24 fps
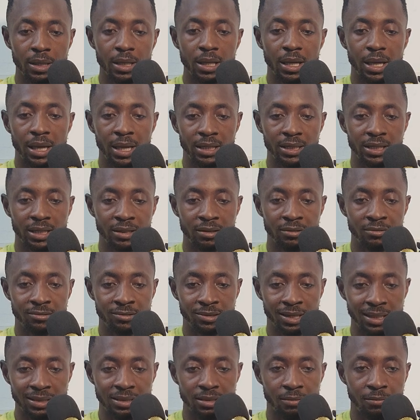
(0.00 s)
And then
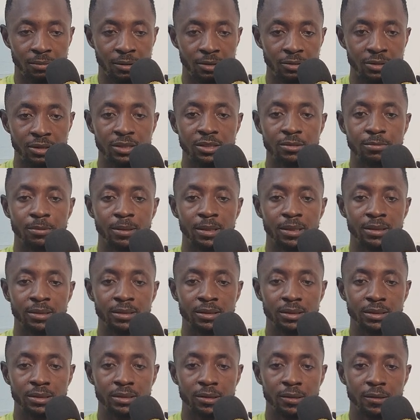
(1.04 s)
right about this
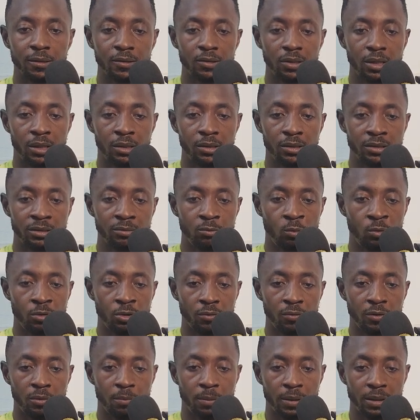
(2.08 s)
place, one of
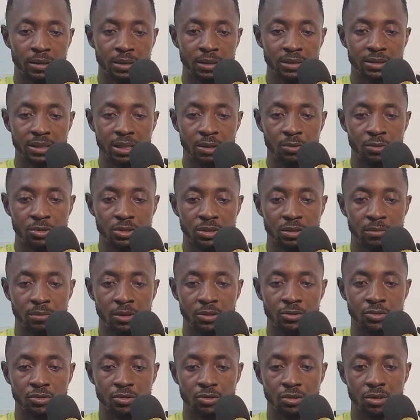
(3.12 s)
the patterns I was about
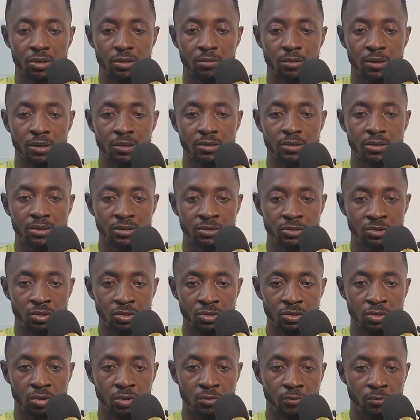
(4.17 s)
to talk about just
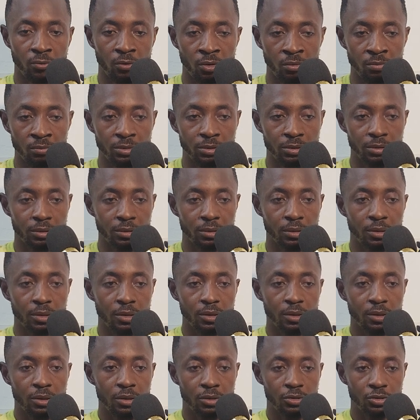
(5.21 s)
got formed.
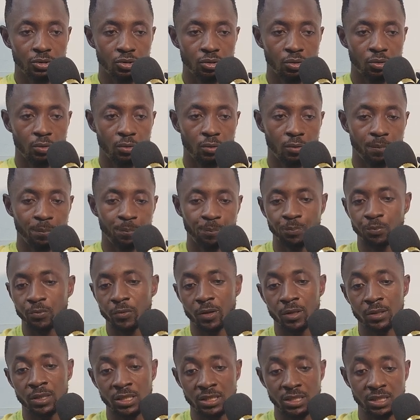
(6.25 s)
So
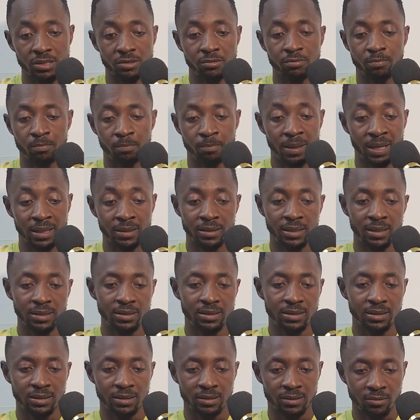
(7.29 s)
this is back
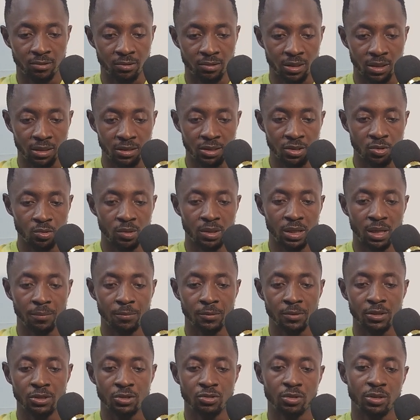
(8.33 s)
testing. Okay, this one
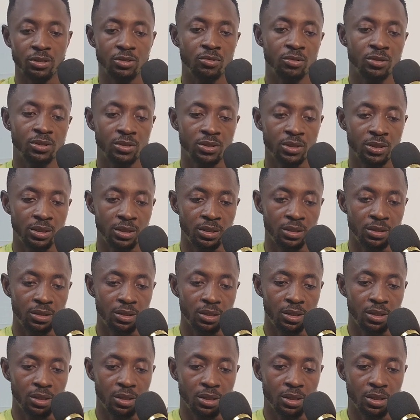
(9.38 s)
happened in
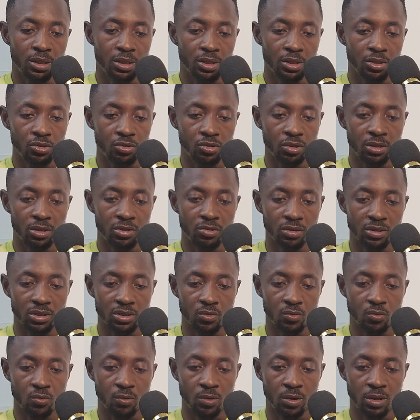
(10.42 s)

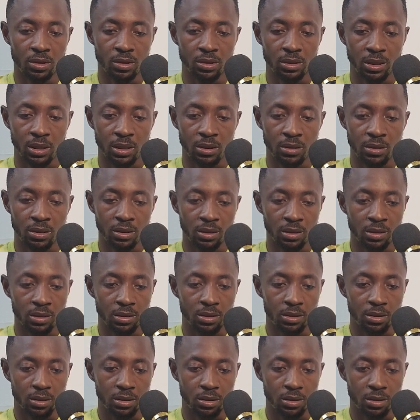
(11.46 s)
2021, I think.
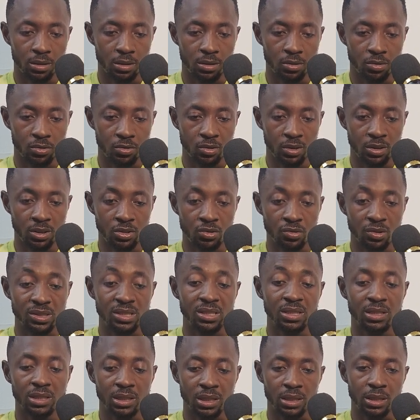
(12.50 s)

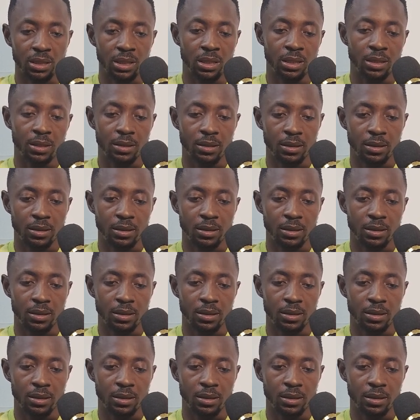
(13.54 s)
2023, yeah.